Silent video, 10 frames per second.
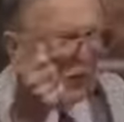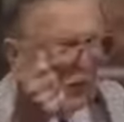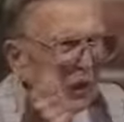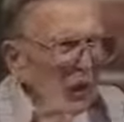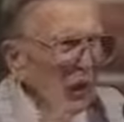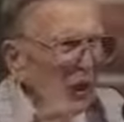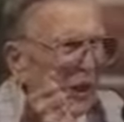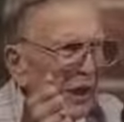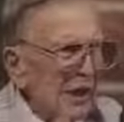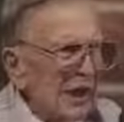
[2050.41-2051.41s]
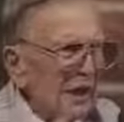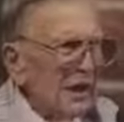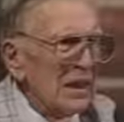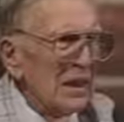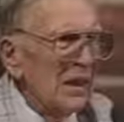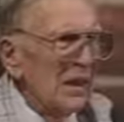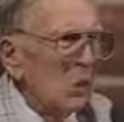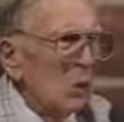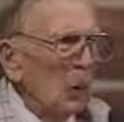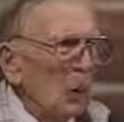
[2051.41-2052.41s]
of God is
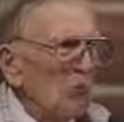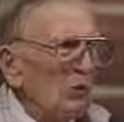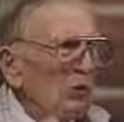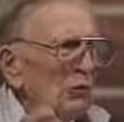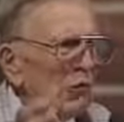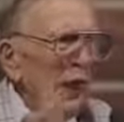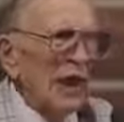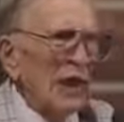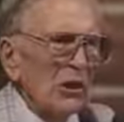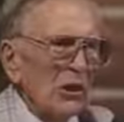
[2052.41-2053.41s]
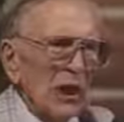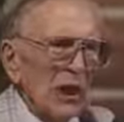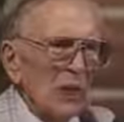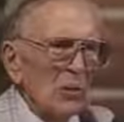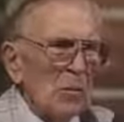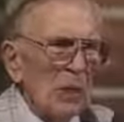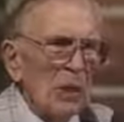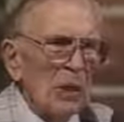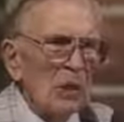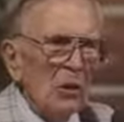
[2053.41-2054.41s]
when you fail Him,
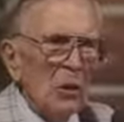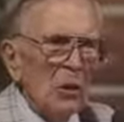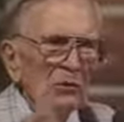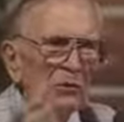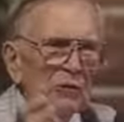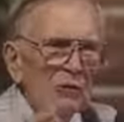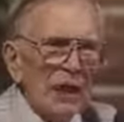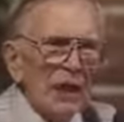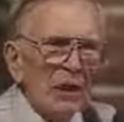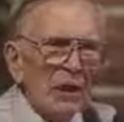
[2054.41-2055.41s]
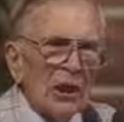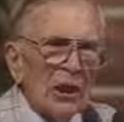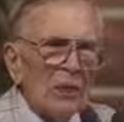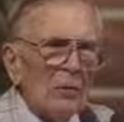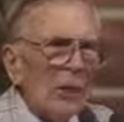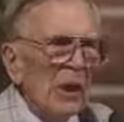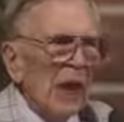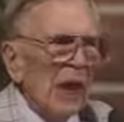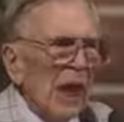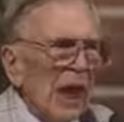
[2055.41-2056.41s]
when you fail Him,
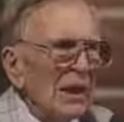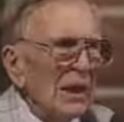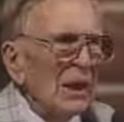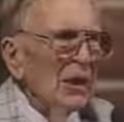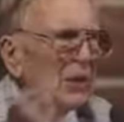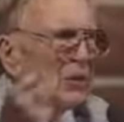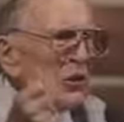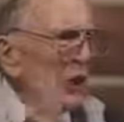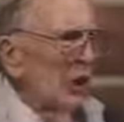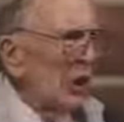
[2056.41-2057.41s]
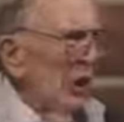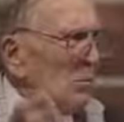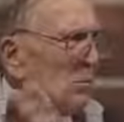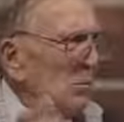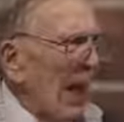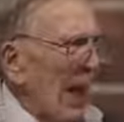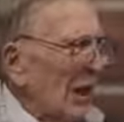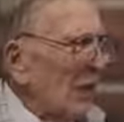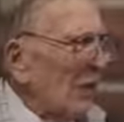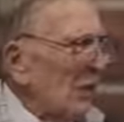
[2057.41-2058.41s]
and others turn their
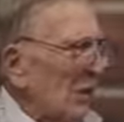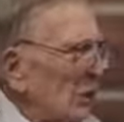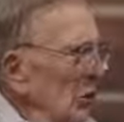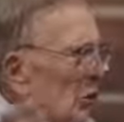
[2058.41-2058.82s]
back on you and